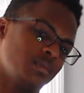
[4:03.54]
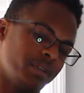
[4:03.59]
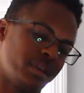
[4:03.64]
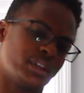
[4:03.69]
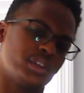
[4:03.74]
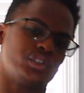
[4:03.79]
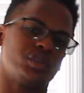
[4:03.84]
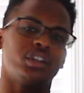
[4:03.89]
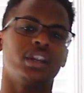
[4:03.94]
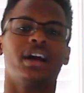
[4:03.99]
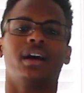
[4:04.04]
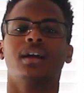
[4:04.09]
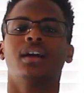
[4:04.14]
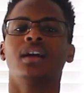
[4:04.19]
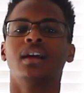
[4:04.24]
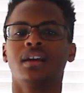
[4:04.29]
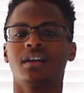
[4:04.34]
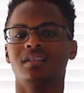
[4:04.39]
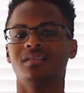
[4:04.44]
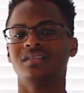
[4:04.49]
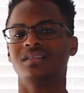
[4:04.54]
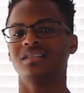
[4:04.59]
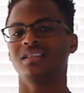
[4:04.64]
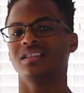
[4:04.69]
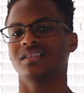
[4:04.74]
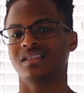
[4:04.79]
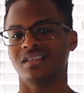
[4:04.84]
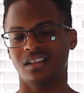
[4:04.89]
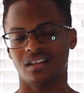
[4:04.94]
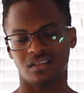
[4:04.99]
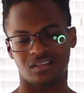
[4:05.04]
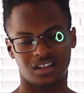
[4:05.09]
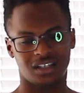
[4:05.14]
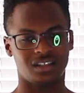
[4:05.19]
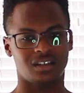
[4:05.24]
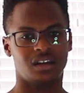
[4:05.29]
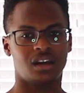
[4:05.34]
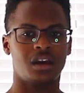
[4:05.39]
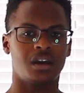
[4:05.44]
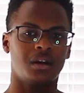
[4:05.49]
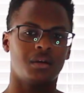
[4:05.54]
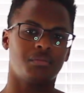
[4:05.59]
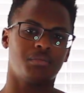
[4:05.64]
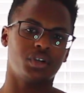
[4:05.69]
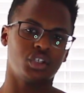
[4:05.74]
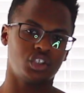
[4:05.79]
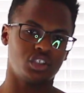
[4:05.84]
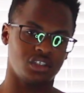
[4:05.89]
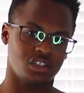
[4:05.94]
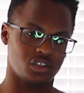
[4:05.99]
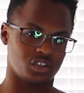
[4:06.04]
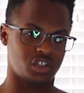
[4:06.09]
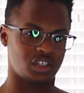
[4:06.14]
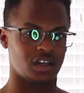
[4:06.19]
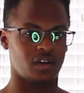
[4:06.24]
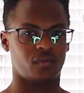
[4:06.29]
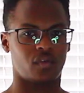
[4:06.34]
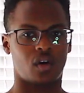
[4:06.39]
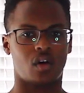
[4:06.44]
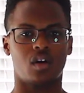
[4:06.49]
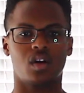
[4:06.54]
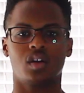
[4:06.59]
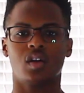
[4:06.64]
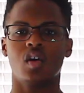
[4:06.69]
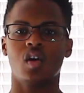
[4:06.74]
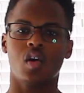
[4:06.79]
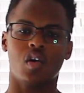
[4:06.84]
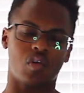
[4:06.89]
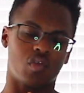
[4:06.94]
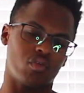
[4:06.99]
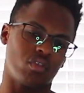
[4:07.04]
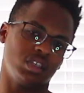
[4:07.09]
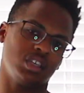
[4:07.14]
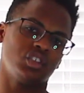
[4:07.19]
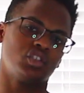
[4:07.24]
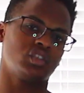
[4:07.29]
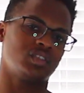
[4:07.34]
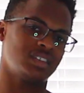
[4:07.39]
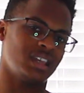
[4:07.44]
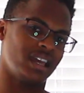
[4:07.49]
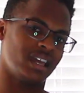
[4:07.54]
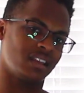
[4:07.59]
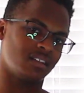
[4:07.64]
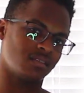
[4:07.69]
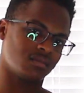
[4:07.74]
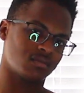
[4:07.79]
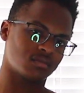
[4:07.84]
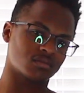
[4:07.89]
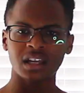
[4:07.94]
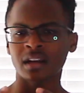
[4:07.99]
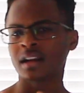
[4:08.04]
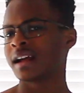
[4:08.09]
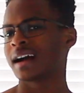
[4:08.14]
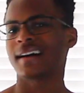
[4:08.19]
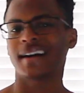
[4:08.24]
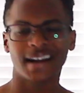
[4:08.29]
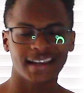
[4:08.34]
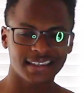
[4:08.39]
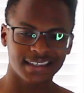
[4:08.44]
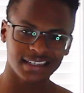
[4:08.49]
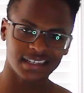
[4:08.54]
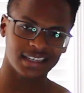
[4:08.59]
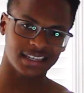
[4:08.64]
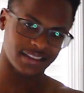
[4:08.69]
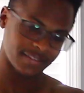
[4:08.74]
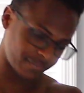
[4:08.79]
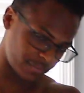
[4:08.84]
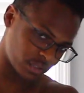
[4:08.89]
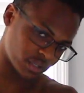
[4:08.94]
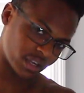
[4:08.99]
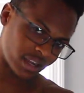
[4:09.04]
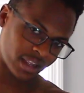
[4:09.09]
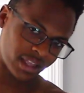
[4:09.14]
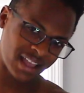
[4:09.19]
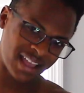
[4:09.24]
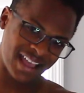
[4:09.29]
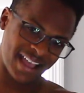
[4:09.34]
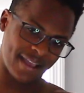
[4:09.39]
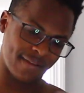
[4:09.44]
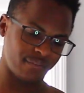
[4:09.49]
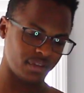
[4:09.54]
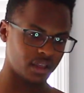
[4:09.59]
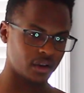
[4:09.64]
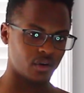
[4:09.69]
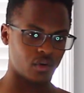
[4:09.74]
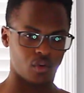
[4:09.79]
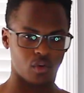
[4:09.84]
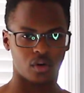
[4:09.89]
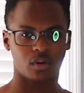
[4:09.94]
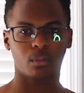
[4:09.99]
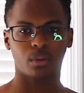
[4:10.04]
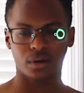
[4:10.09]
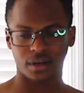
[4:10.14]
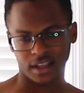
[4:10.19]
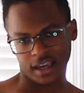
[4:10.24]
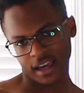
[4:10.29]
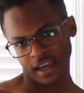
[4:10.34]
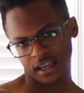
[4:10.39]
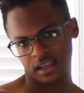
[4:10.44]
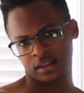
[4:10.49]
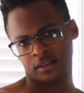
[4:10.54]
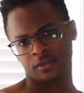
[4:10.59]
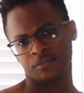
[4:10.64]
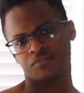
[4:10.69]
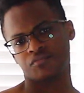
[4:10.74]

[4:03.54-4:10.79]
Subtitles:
because you're not consistently pushing yourself hard on each set. Now, I get it. If you're having a horrible day,